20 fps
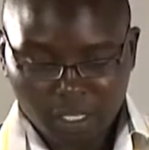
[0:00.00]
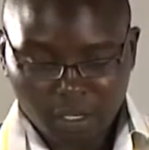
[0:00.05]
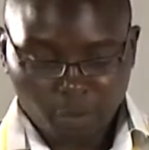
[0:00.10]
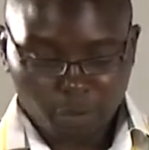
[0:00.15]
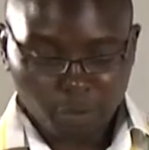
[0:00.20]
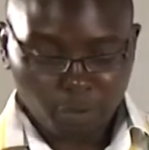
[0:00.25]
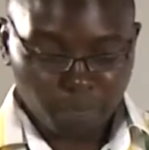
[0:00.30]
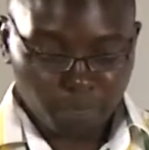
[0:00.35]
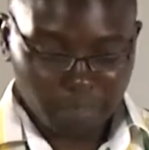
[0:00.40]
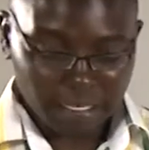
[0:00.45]

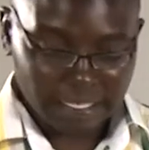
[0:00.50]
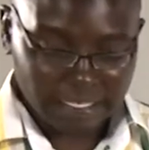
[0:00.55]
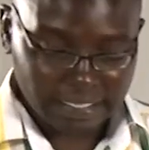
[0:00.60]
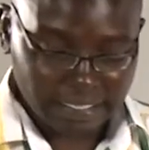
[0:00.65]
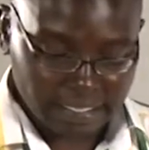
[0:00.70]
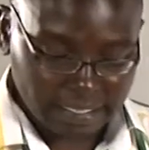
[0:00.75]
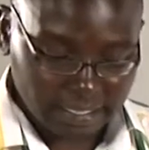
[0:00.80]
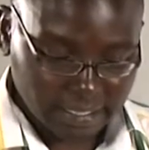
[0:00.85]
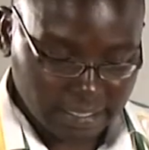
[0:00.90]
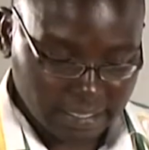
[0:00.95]
you
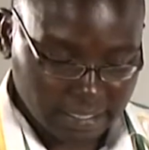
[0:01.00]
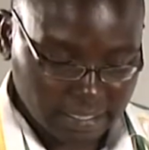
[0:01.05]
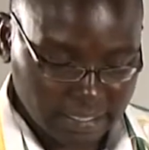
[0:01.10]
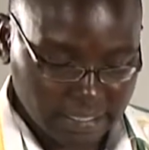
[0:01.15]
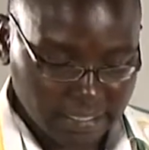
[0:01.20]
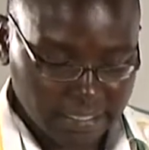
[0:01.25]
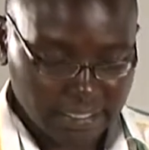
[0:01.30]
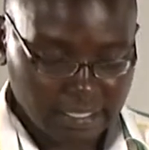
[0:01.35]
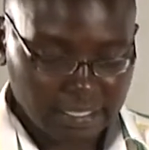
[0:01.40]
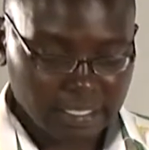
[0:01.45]
place
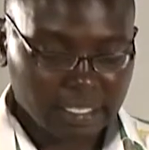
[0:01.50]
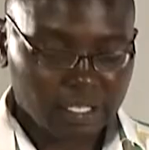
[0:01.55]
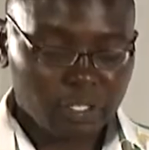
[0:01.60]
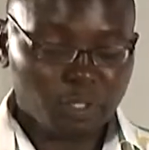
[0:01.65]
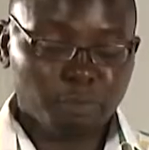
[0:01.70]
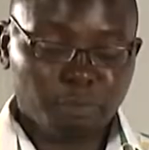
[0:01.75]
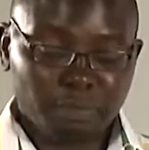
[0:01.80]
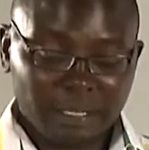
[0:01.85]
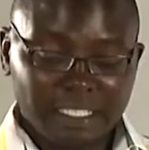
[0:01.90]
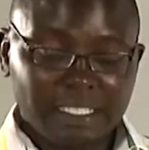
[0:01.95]

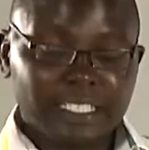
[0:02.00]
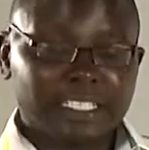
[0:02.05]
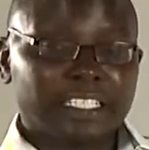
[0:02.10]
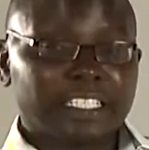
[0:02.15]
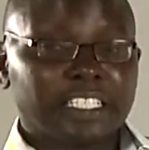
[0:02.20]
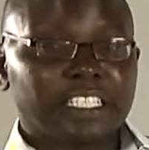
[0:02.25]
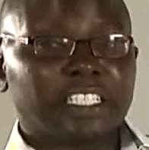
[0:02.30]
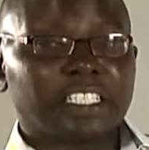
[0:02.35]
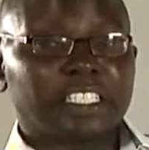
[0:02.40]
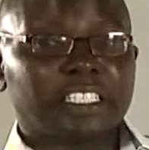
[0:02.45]
it
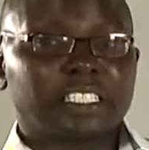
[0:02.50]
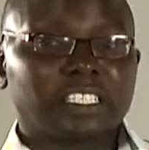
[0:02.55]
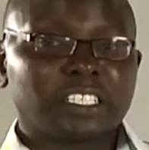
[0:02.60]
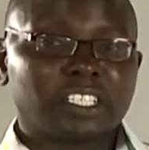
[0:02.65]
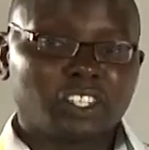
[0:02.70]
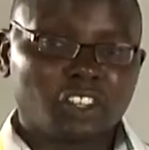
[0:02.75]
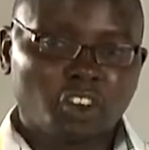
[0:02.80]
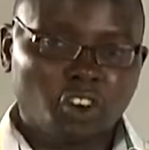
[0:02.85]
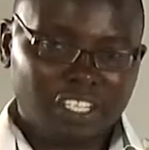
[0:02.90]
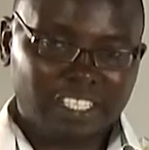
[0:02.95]
in
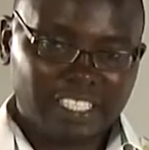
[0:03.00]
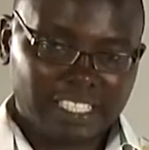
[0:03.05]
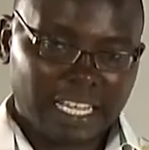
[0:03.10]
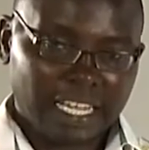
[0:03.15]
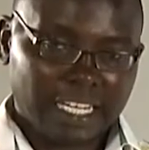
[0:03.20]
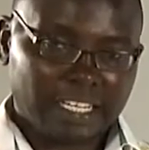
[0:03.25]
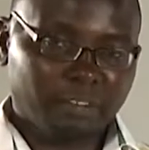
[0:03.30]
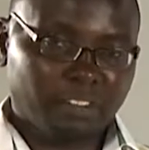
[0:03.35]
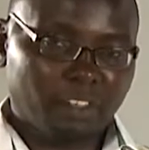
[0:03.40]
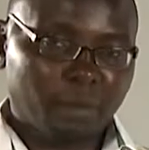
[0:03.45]

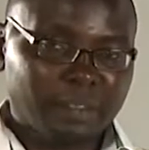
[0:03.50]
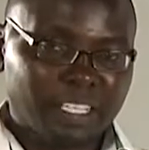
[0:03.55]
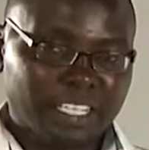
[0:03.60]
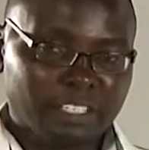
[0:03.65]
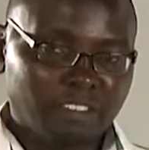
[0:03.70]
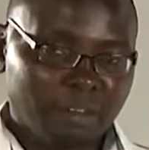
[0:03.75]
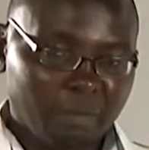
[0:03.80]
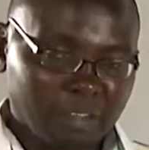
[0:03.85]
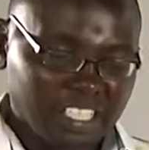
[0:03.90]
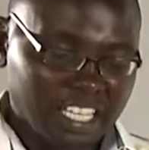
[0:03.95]
contact with the
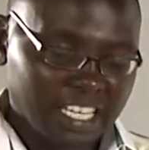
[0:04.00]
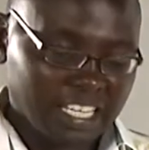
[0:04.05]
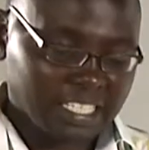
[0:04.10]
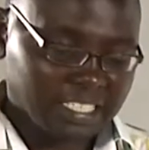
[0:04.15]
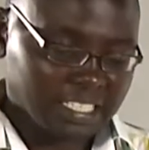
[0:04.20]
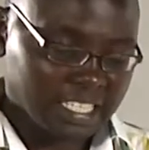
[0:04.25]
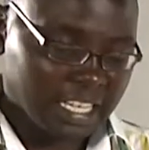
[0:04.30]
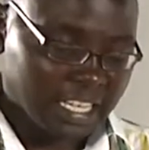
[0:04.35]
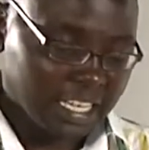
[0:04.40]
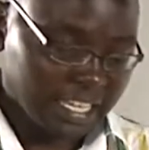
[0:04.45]
object we're measuring,
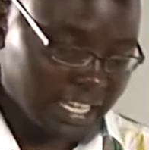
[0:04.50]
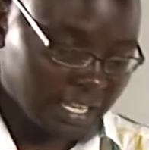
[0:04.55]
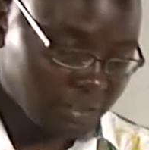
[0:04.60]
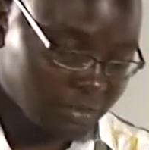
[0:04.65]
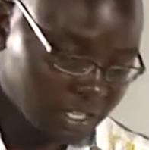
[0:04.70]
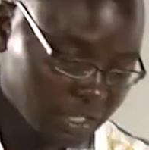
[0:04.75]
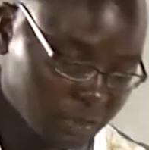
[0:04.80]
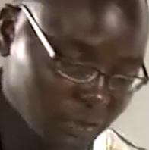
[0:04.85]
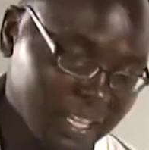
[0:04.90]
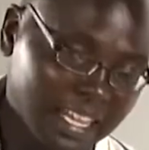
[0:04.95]
and
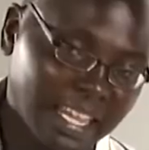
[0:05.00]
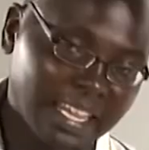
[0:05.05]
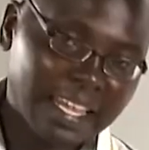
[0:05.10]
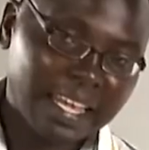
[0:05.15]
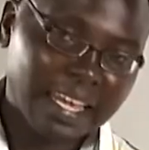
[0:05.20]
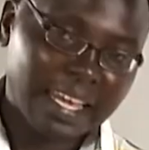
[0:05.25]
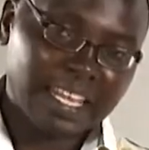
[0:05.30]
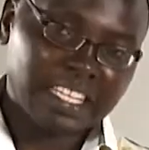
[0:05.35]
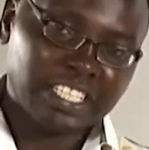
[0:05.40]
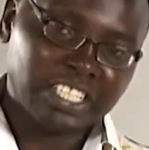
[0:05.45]
you ensure that
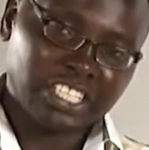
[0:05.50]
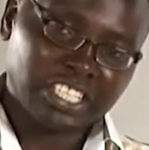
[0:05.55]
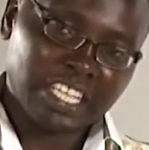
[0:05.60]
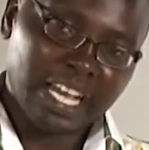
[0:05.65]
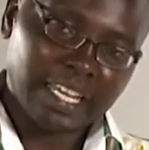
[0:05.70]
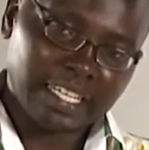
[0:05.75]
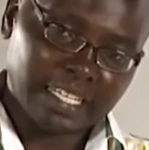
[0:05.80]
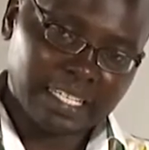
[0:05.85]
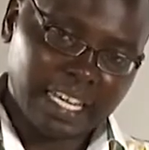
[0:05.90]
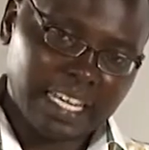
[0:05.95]
the edges
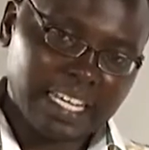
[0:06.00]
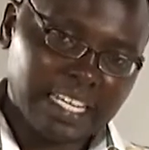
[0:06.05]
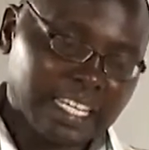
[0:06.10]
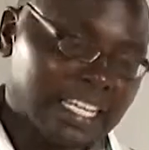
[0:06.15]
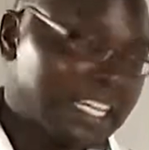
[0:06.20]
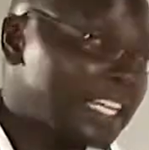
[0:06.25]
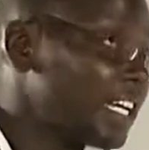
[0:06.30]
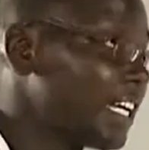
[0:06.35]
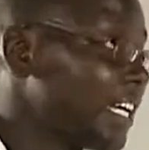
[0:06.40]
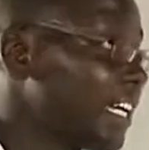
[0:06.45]
are in line,
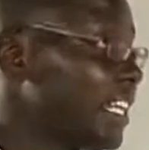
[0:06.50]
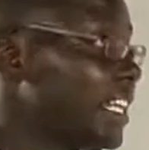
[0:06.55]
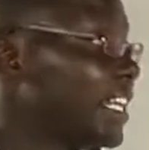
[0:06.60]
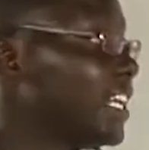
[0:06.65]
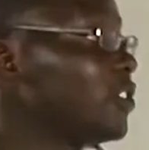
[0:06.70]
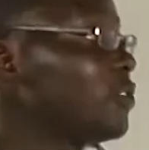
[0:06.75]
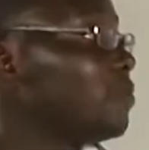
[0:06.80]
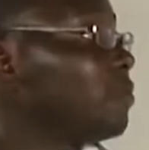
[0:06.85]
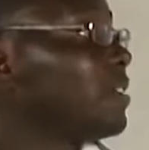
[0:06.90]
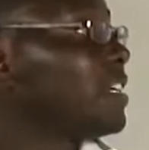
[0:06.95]
and
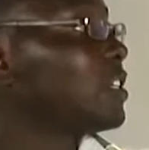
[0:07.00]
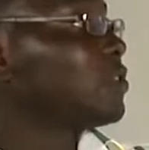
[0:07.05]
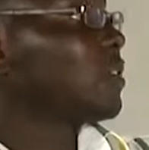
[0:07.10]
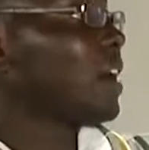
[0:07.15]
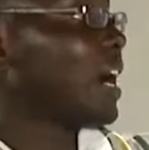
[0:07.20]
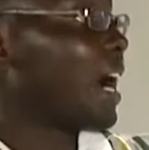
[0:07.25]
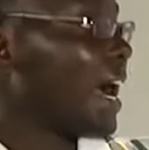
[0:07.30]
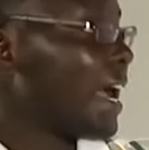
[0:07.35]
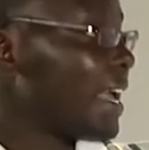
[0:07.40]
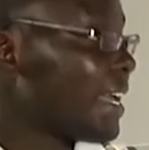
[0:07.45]
then you place
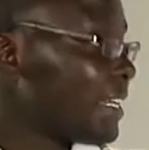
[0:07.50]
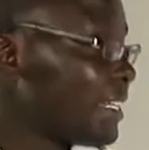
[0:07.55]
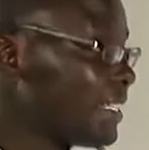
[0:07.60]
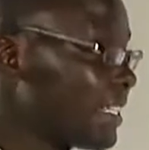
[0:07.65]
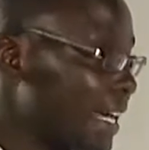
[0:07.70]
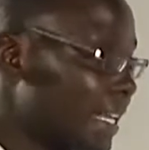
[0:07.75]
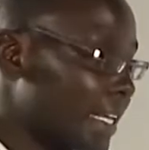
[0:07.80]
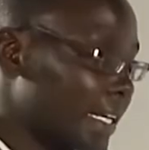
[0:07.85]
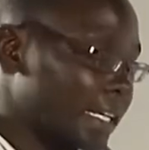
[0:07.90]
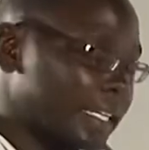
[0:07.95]
your eye
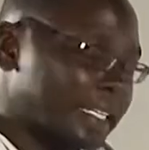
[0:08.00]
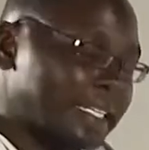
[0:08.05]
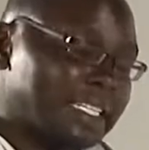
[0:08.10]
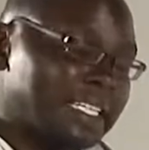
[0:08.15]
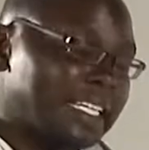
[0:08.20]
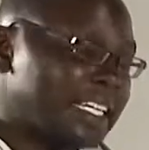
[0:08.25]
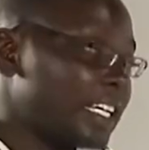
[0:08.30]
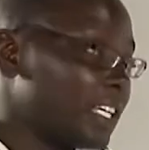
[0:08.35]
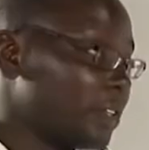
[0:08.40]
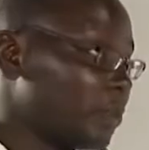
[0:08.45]
directly,
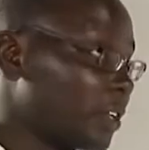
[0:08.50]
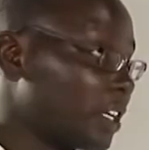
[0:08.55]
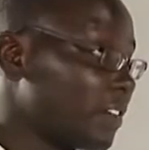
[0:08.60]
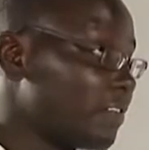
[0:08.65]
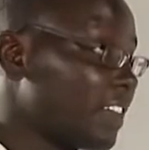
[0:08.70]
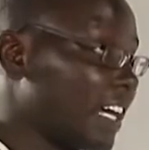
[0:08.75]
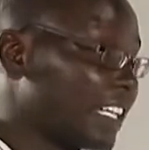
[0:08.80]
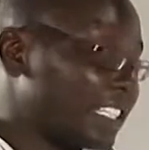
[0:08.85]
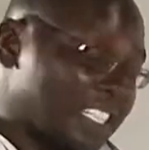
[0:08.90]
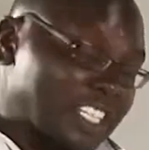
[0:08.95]
you
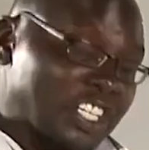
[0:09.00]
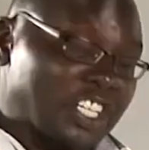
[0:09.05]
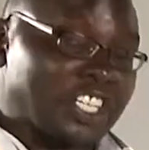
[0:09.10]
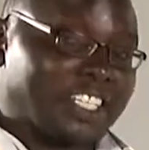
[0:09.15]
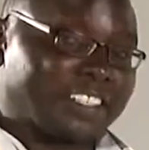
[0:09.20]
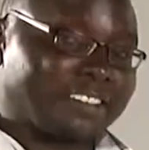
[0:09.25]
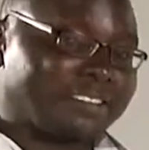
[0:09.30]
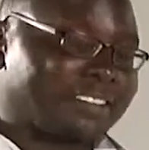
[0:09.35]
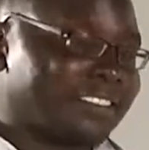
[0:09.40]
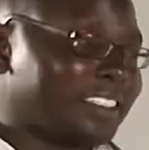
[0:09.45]
give that
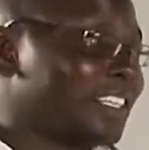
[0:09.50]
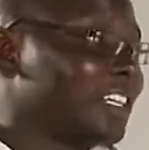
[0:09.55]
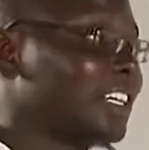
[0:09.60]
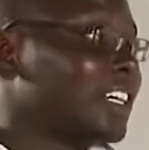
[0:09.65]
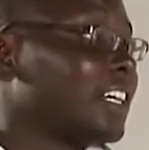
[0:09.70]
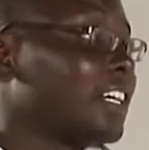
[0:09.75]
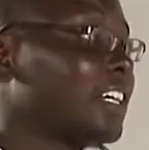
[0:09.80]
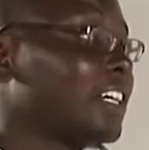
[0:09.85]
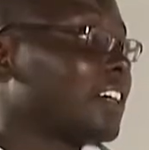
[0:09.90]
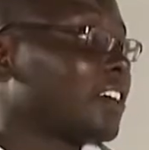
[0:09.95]
reading.
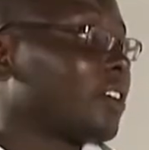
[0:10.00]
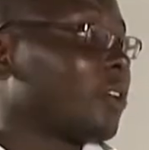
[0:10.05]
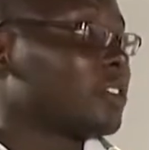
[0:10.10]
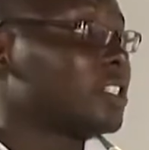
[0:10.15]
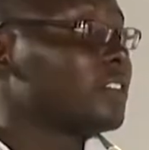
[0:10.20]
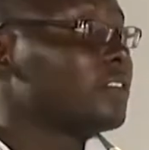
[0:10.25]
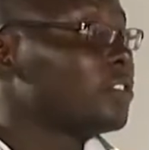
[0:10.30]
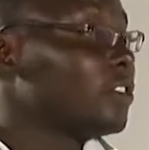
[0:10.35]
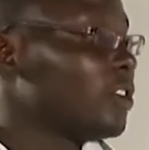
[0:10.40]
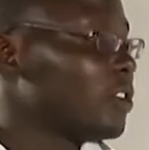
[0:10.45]
Because
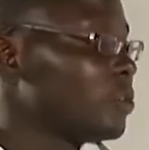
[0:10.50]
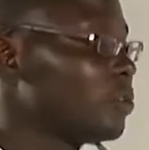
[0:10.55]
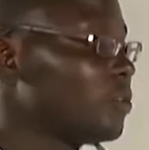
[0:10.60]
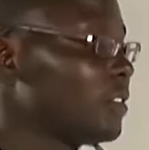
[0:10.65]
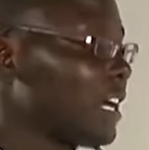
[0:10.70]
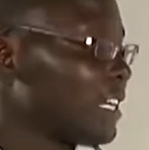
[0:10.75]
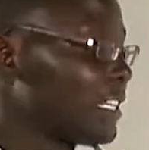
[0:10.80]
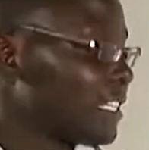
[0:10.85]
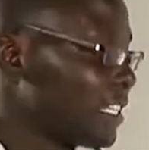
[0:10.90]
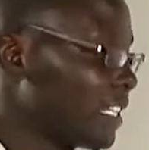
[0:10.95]
if you don't do
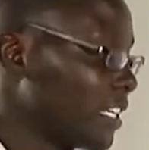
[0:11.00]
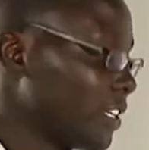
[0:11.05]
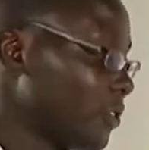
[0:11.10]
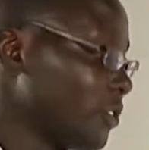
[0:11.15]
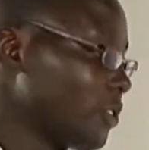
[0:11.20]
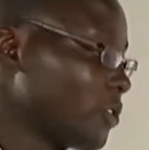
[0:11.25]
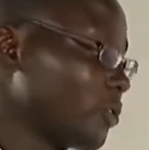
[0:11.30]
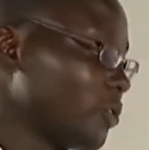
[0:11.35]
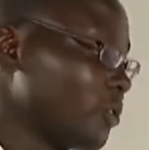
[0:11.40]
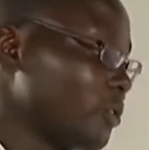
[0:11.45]
that,
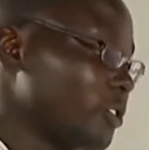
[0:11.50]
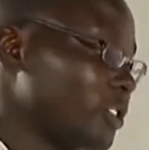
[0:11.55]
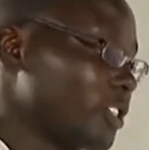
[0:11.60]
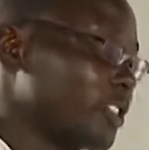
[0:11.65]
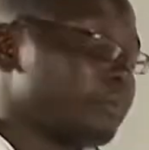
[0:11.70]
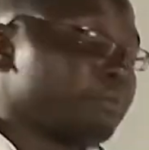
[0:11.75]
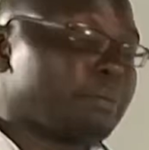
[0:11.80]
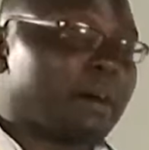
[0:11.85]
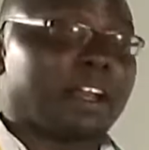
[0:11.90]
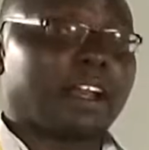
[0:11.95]
you
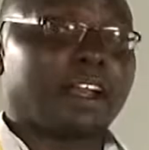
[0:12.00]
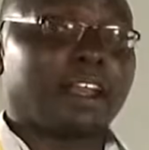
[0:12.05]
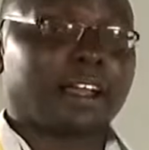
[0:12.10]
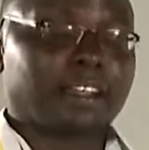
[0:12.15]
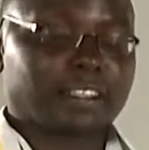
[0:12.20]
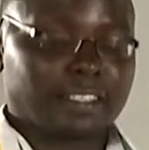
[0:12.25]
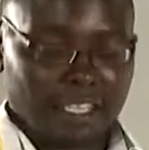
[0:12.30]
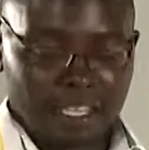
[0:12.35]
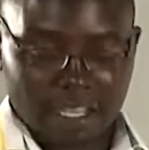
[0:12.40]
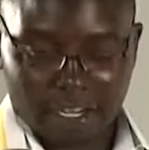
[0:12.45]
introduce
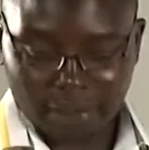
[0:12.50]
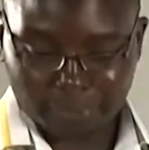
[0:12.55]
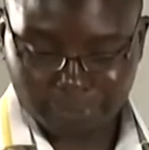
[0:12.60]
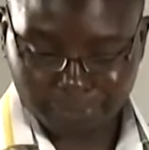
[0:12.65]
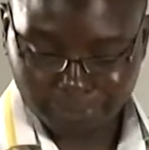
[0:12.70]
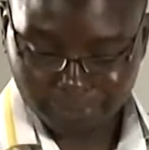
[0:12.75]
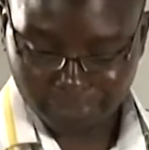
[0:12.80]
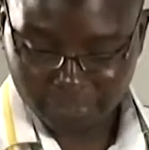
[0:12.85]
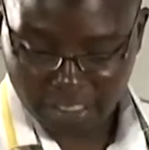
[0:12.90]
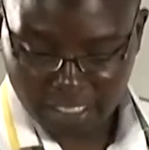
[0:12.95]
parallax error.
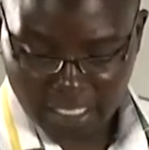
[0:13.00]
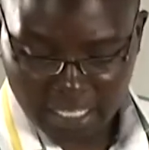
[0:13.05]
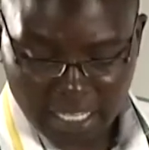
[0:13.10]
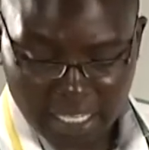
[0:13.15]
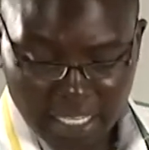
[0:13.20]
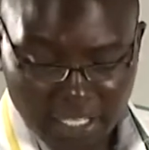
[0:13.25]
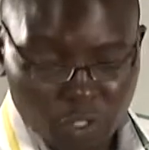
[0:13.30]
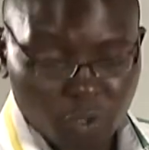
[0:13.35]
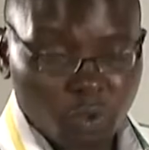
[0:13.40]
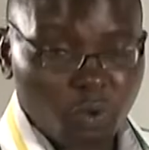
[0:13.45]

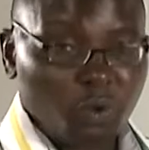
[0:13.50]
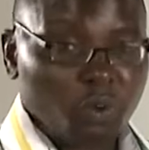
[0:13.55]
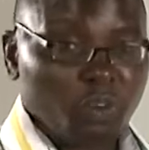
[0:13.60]
So